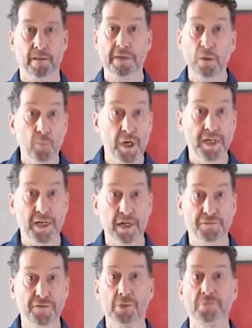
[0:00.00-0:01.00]
There weren't
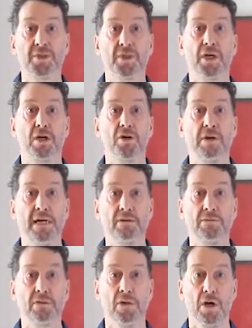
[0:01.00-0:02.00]
enough jobs to go
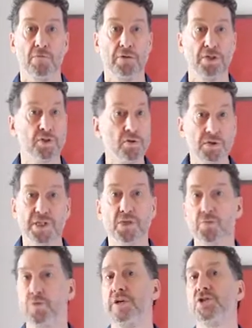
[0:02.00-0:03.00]
round, resources
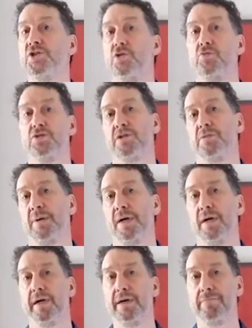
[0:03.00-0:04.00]
were in short supply.